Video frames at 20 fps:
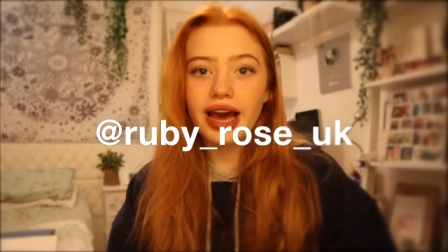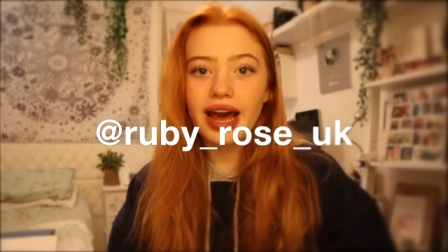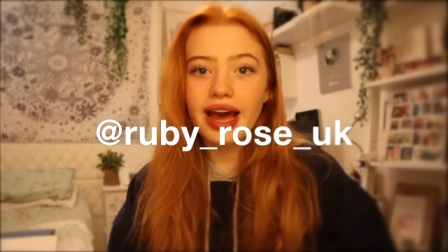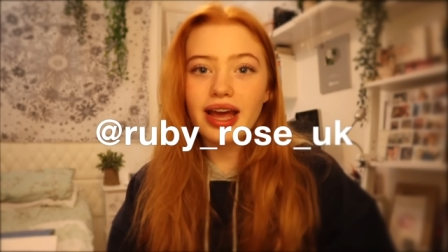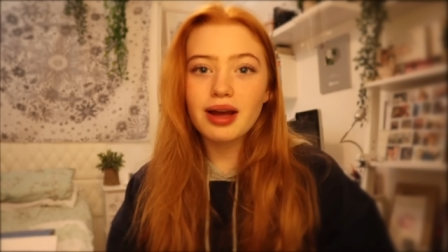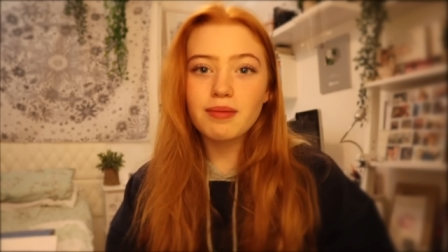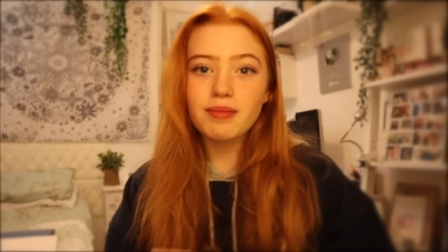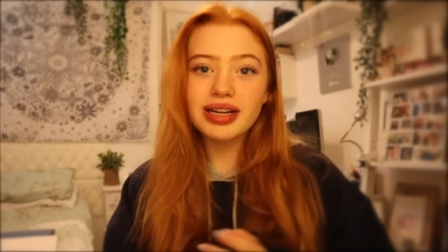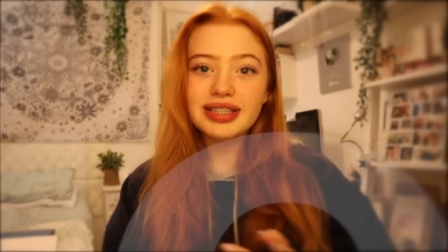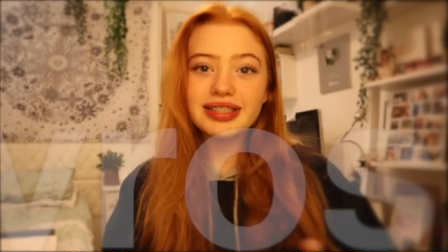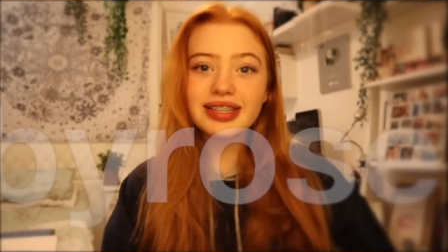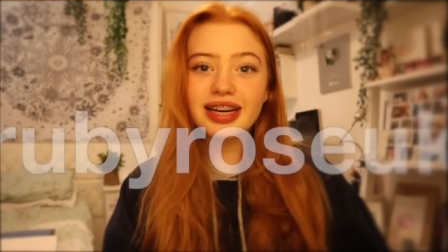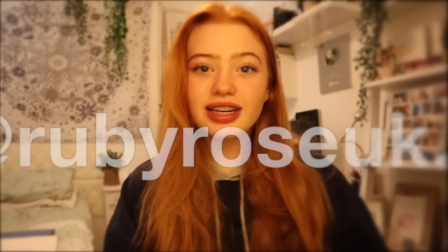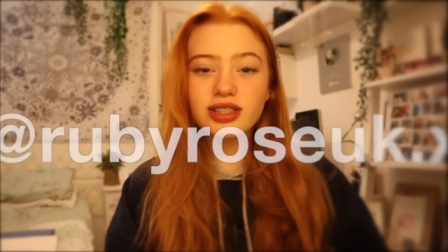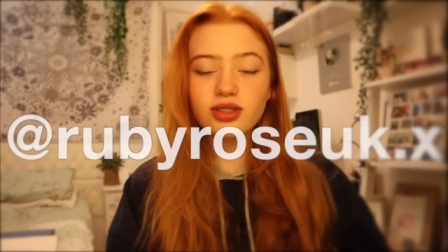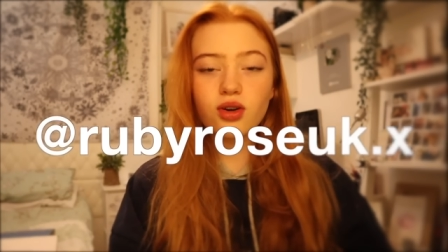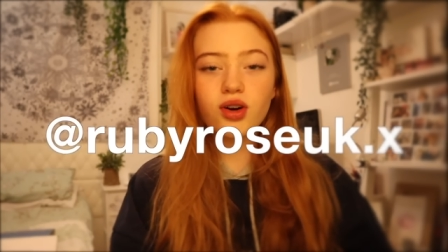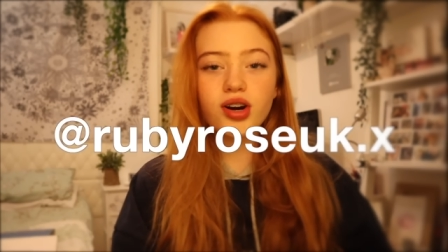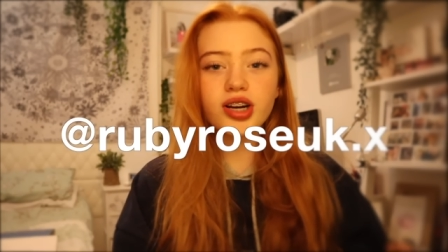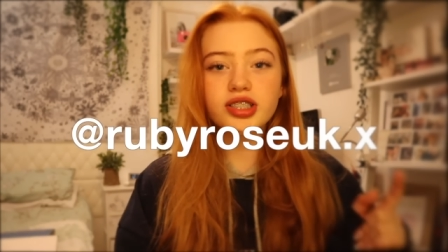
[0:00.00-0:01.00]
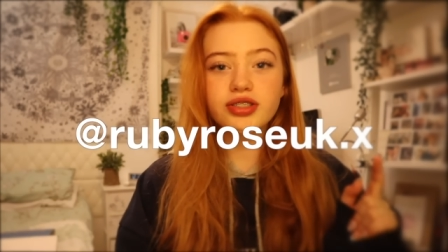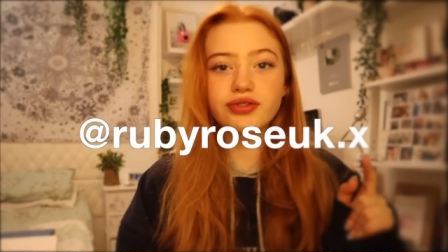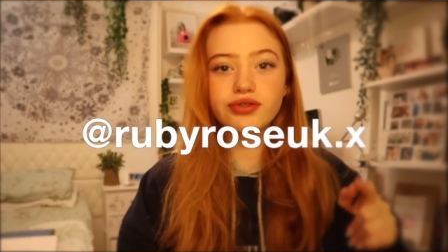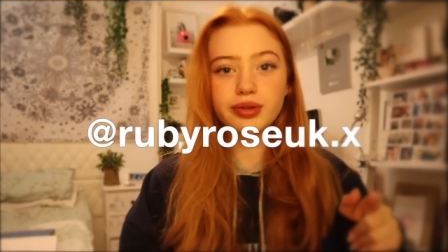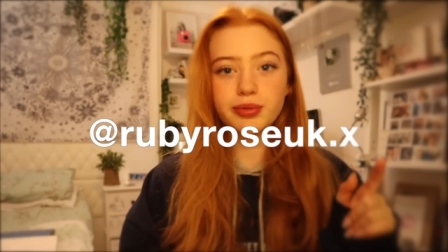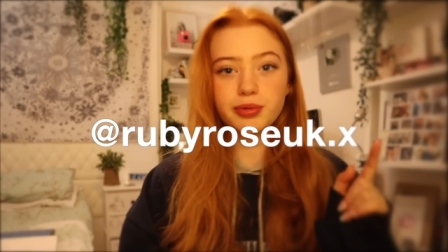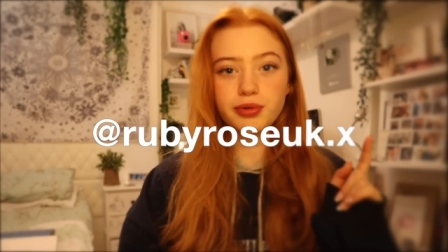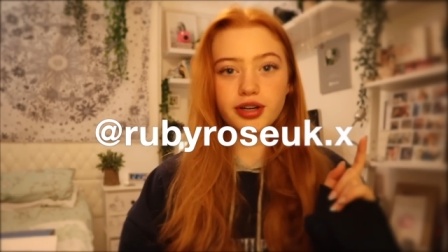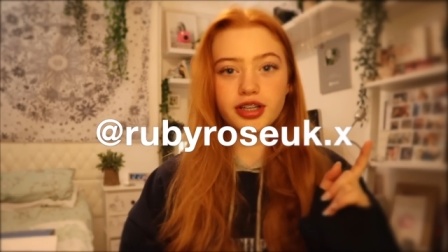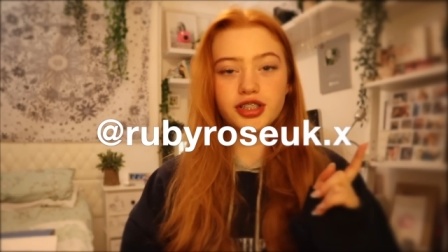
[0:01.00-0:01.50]
and my TikTok is
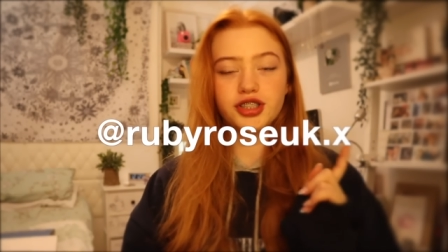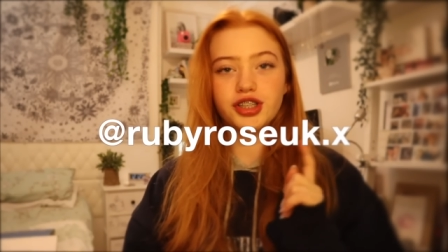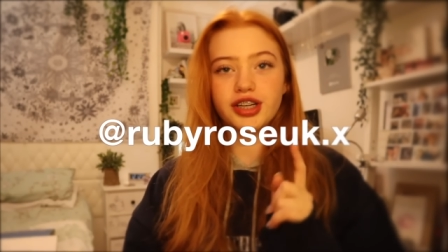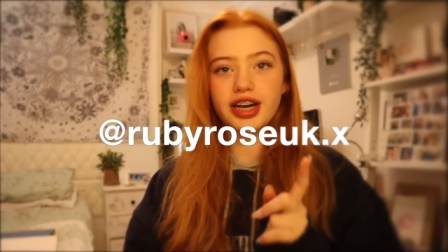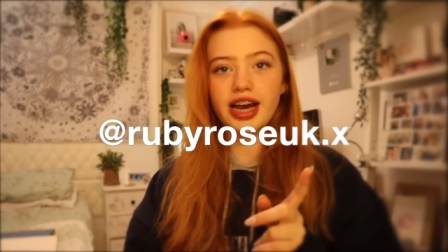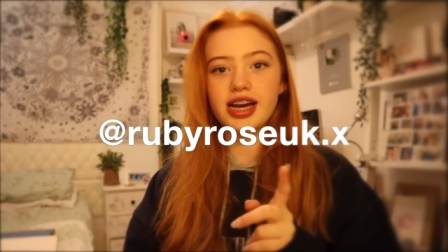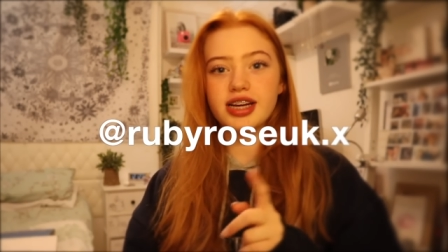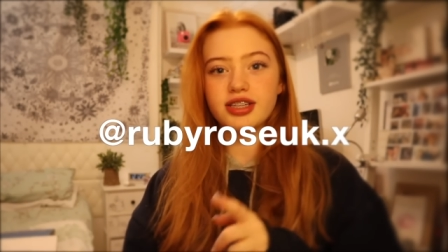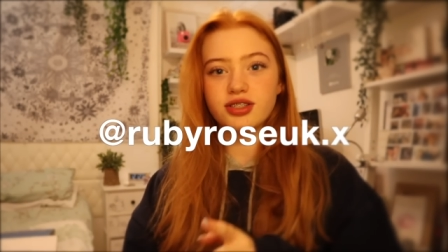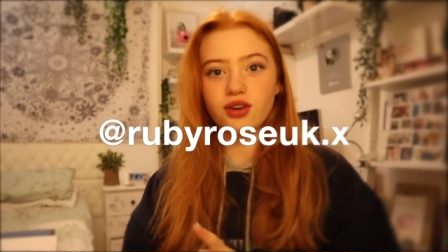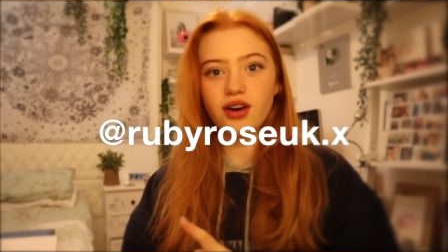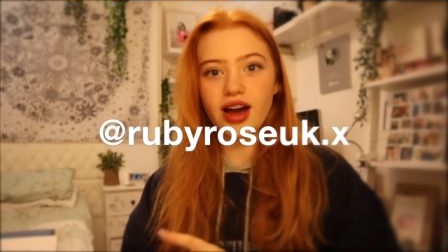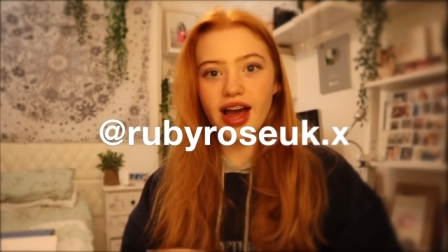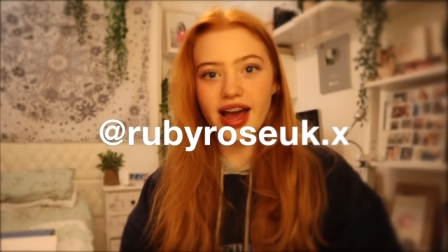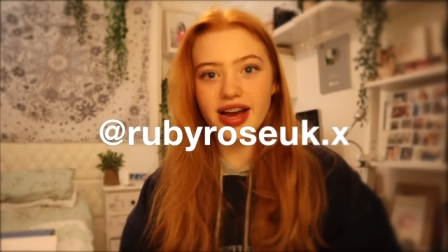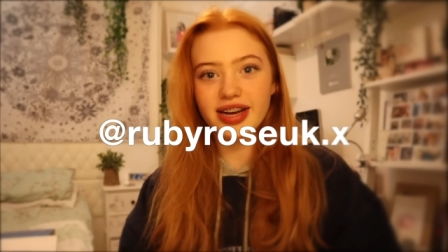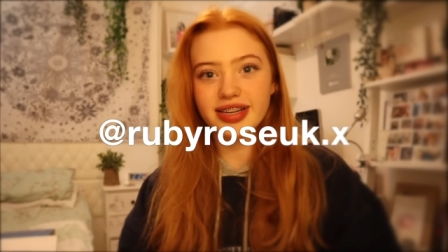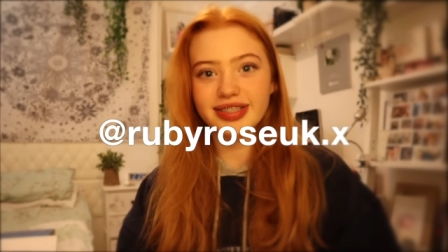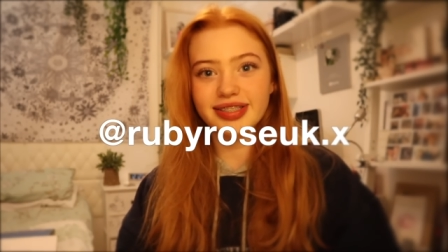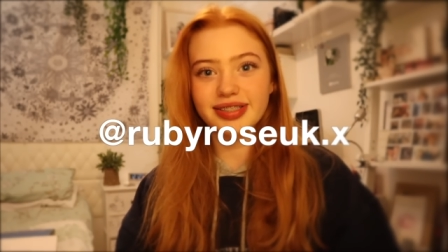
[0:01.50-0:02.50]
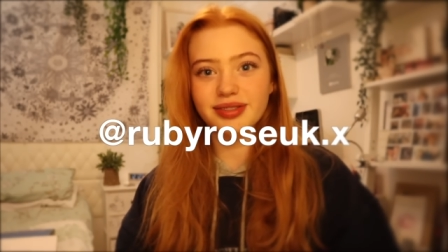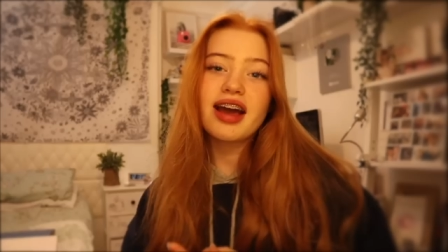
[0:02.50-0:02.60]
ruby rose u k dot x.